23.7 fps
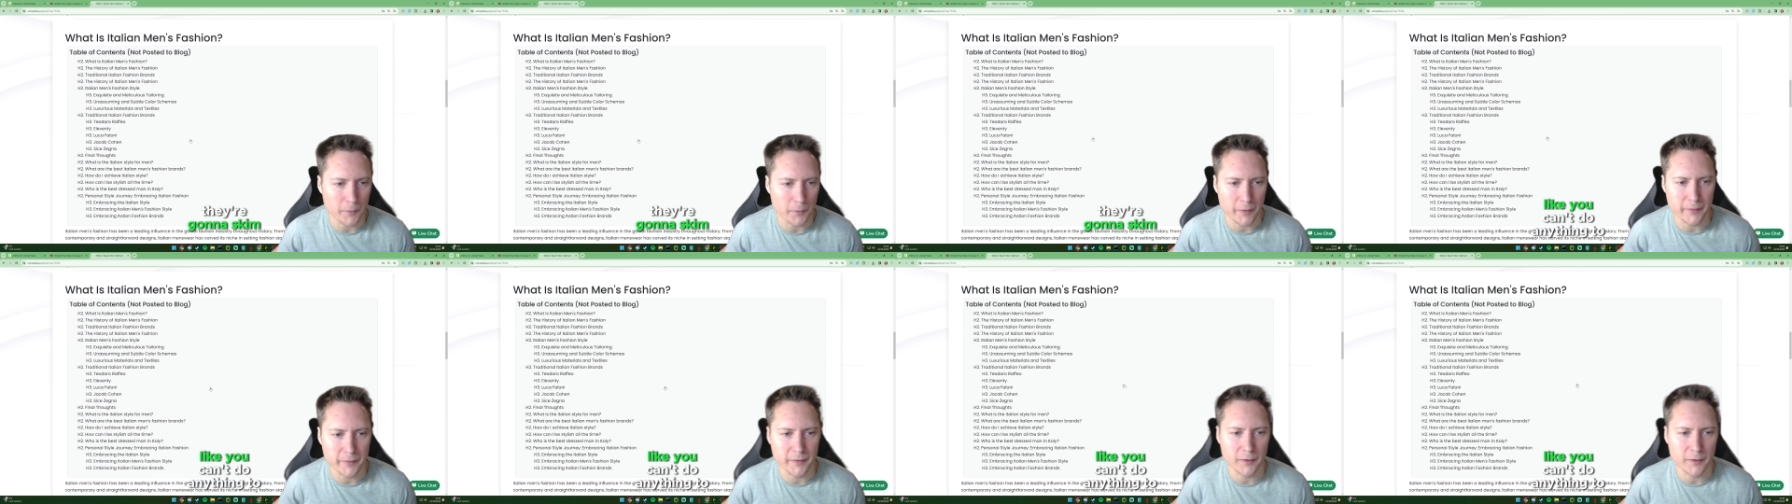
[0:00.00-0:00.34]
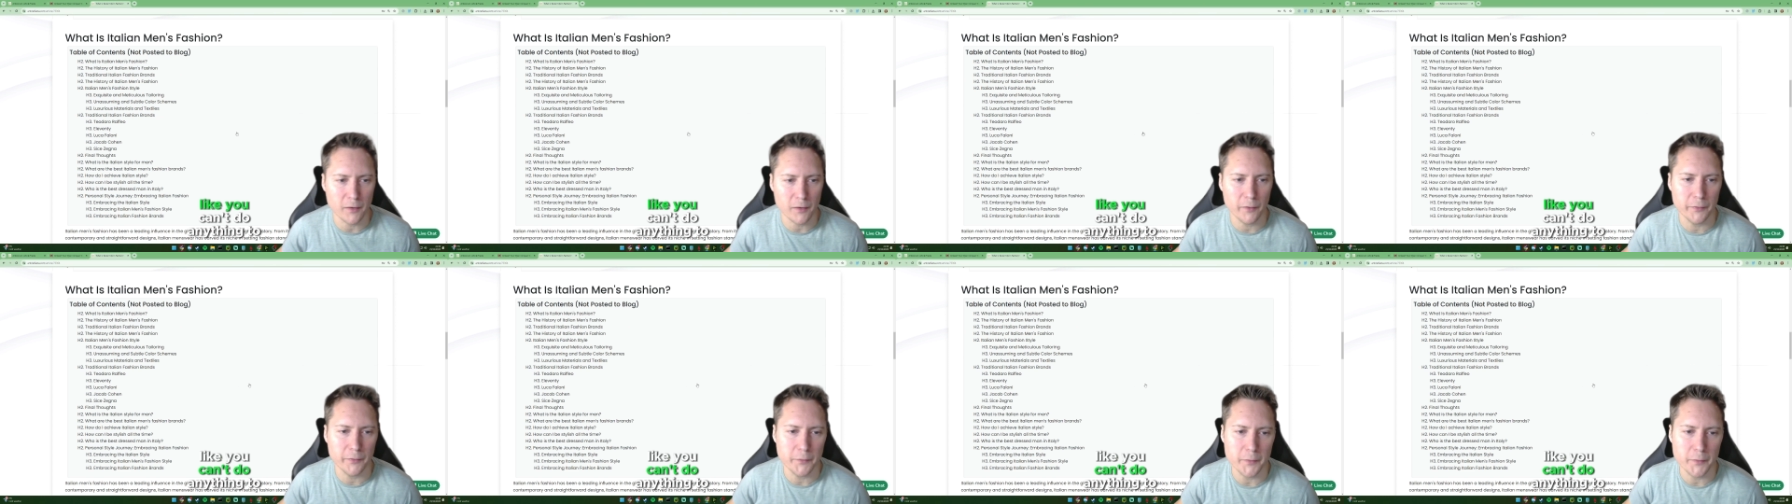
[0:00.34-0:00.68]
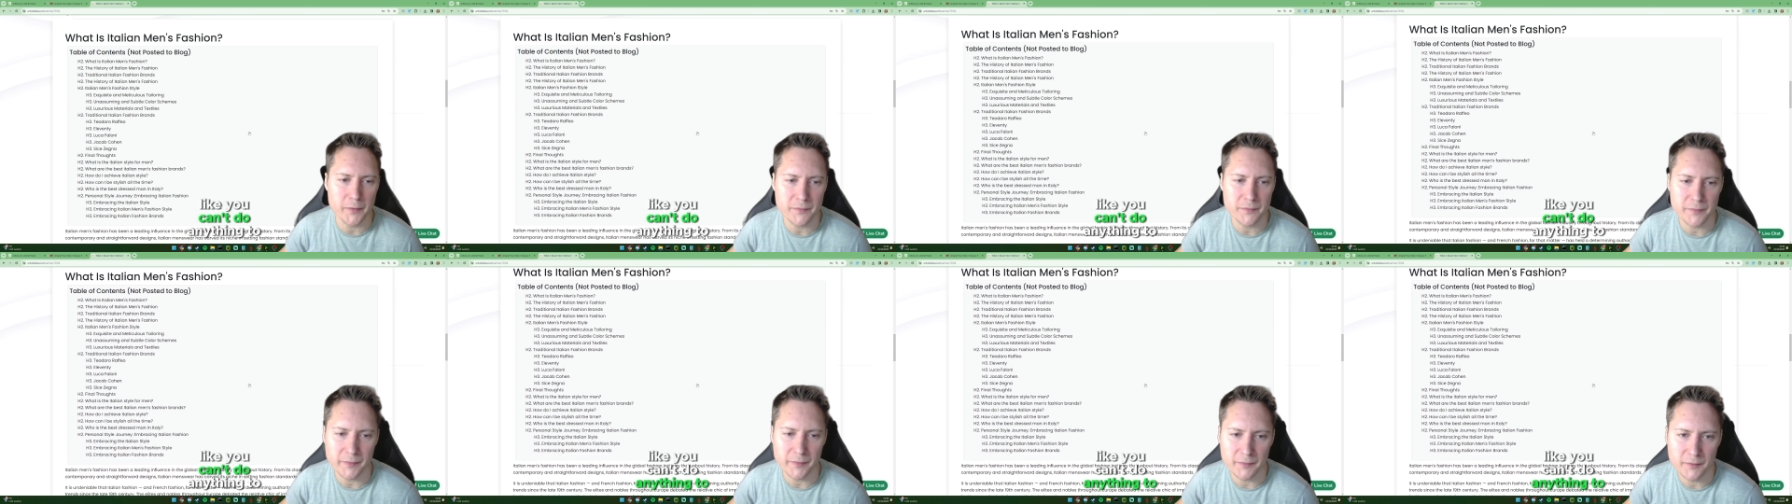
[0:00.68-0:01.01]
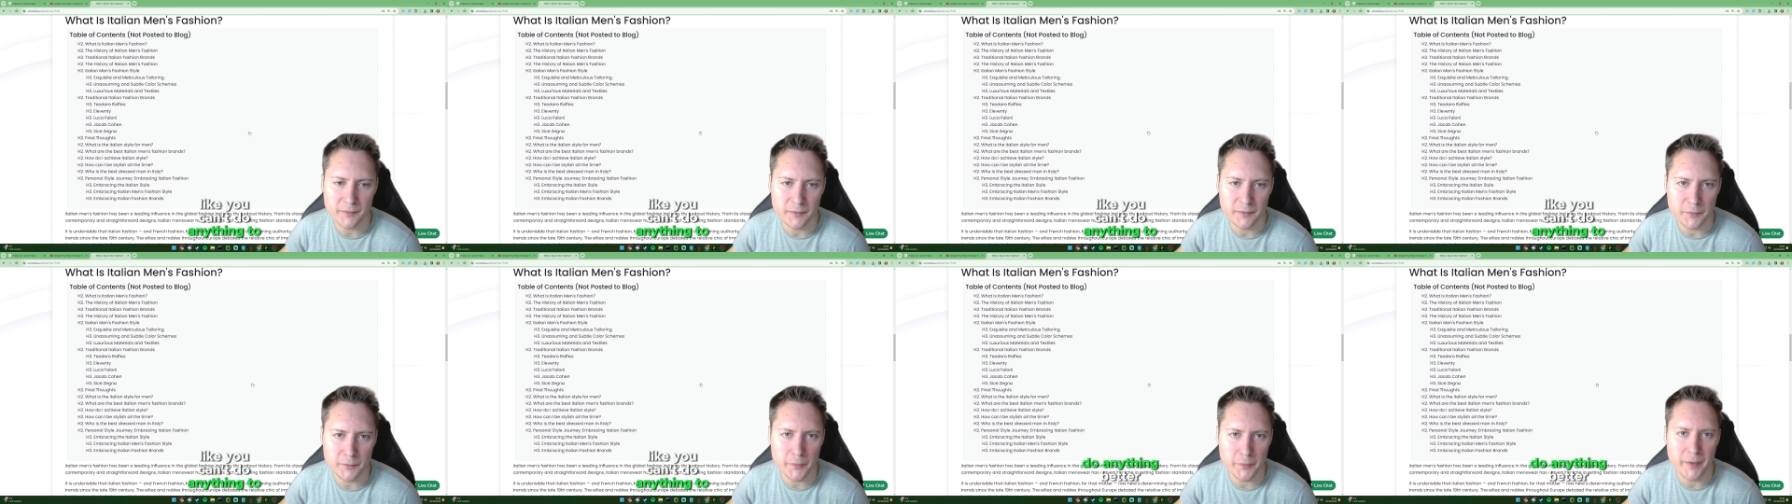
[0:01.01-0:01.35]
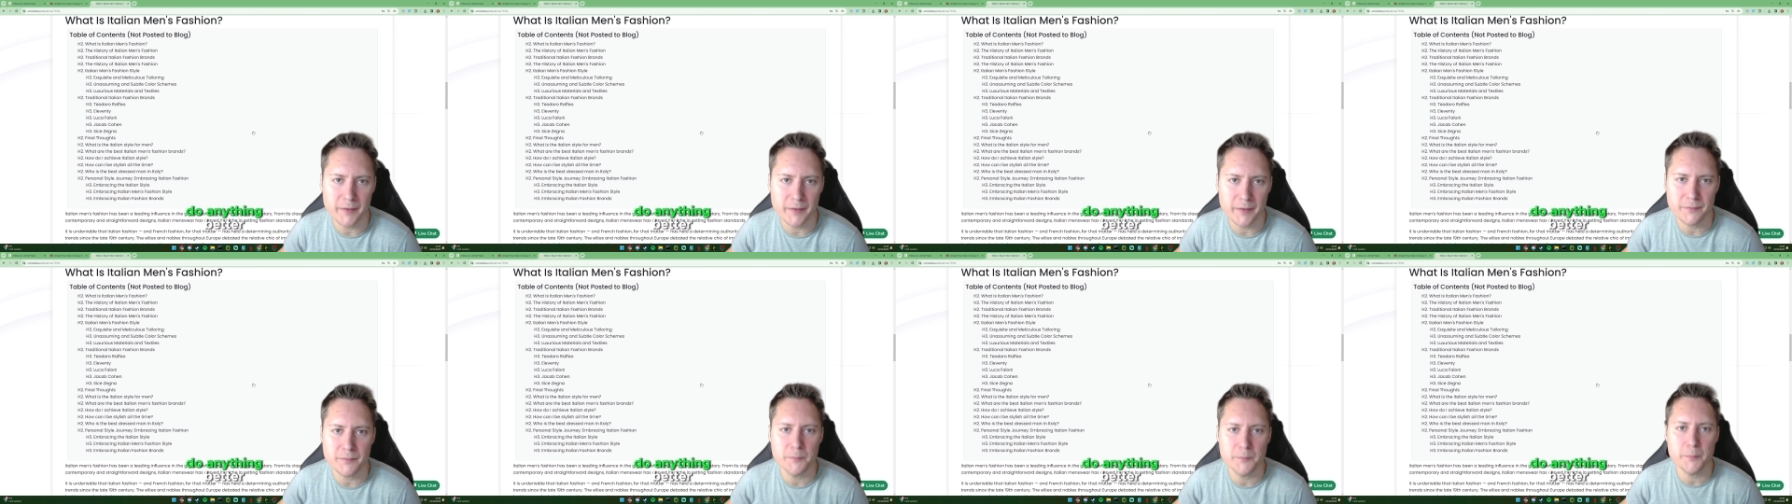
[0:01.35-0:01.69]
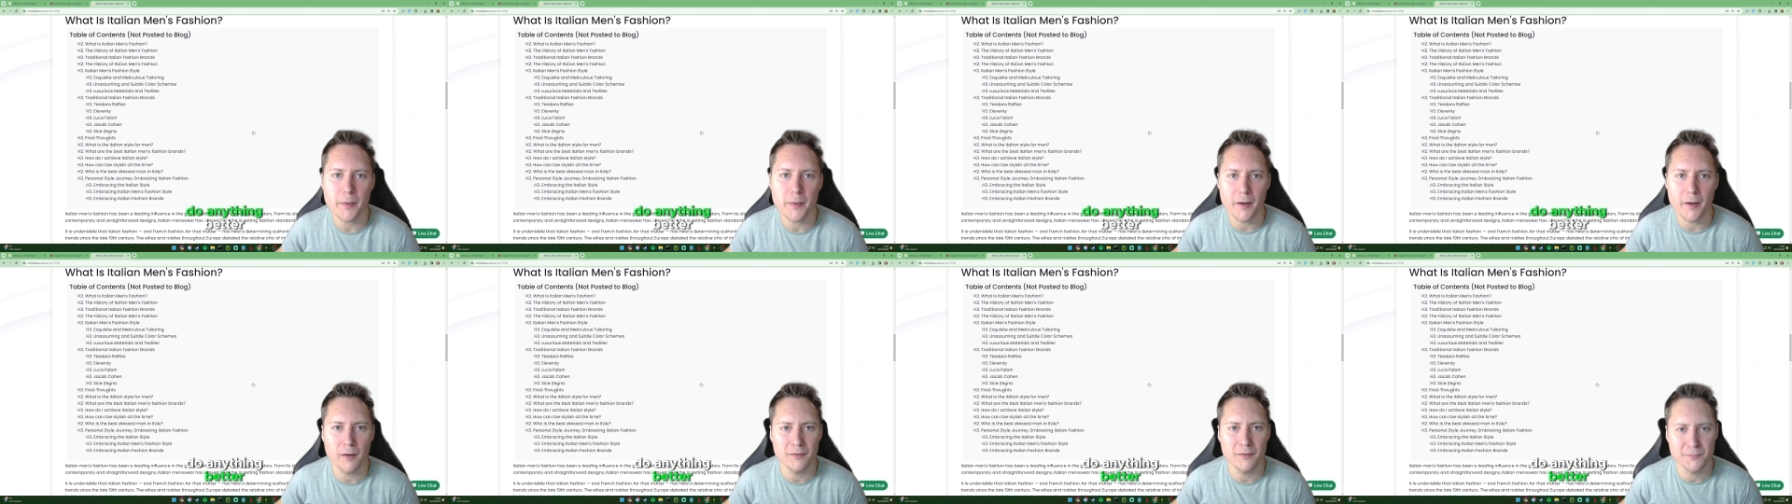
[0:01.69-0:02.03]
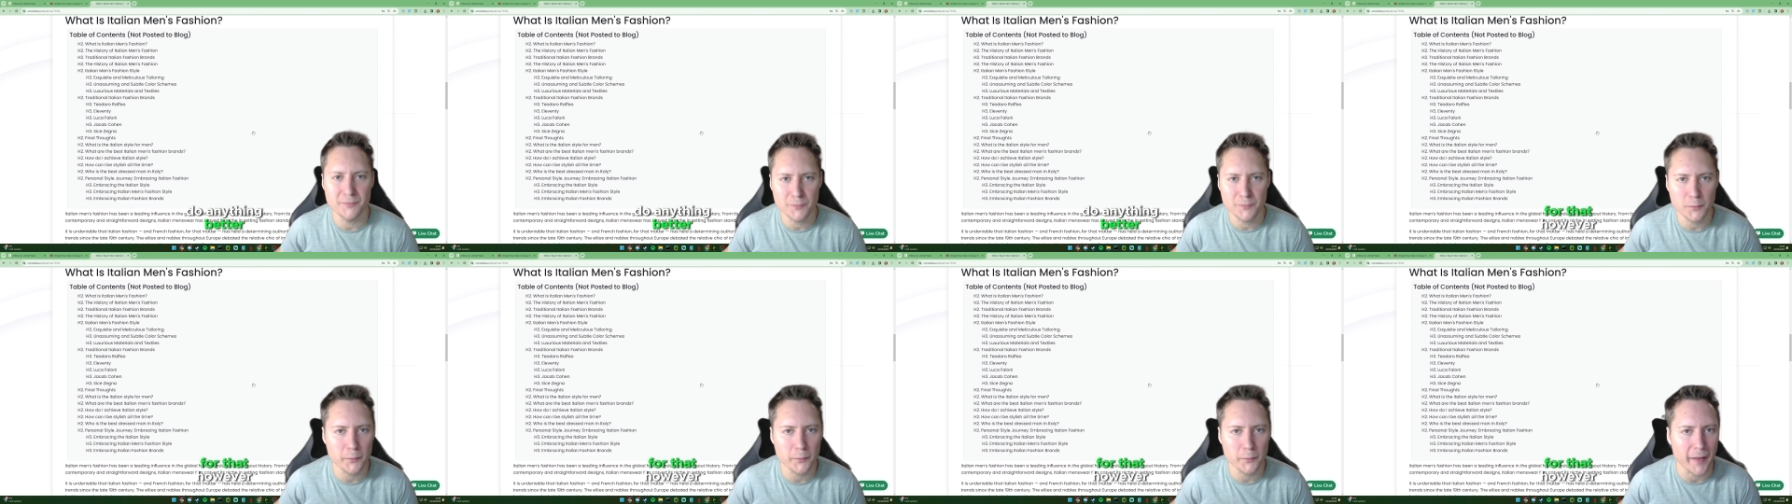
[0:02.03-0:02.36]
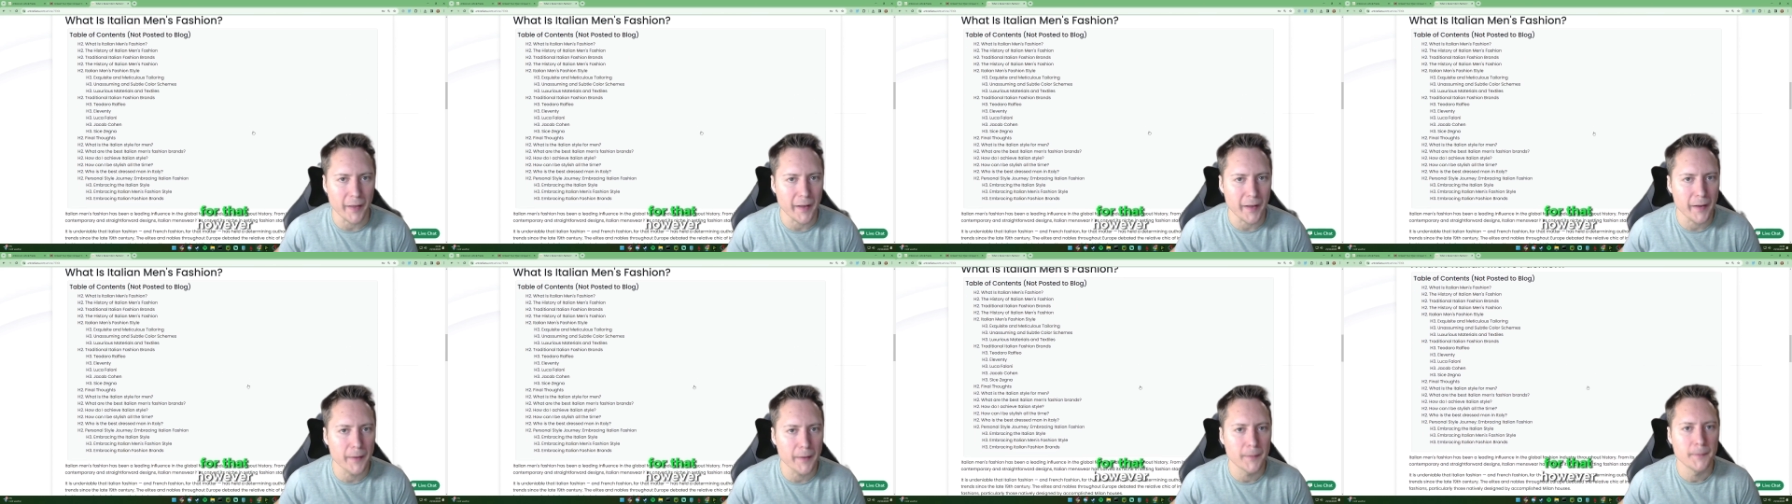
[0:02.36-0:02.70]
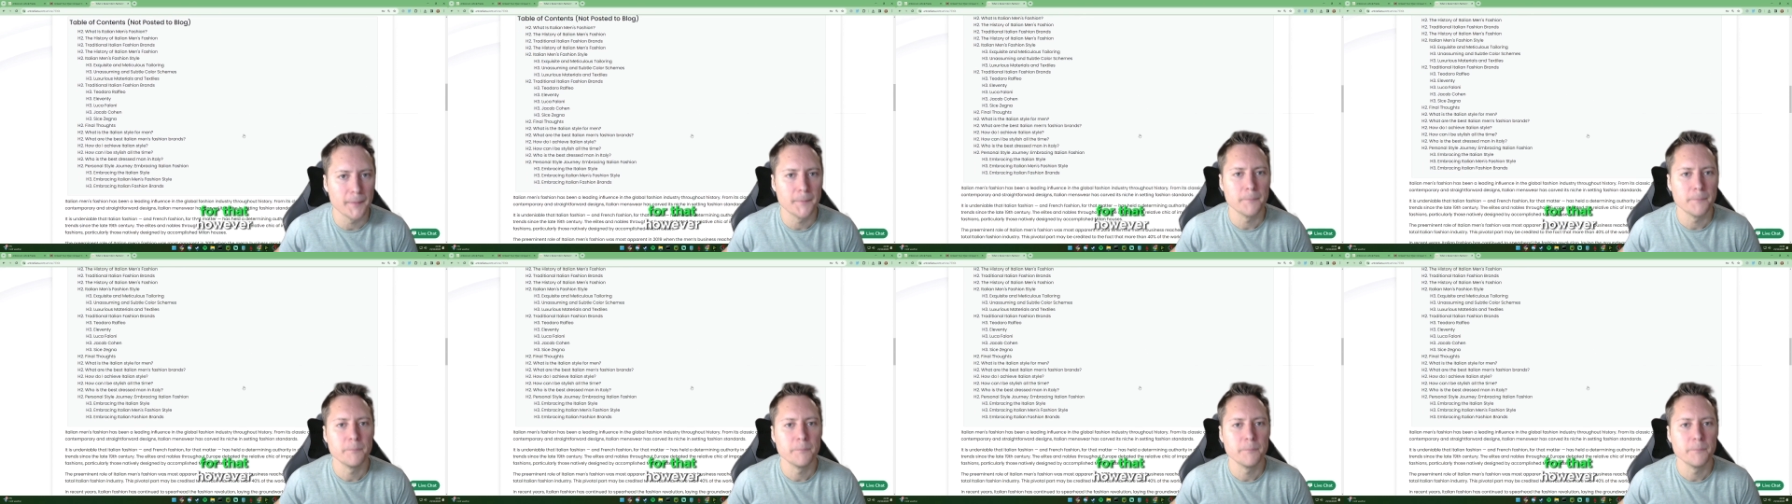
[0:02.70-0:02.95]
Like you can't do anything to do anything better for that.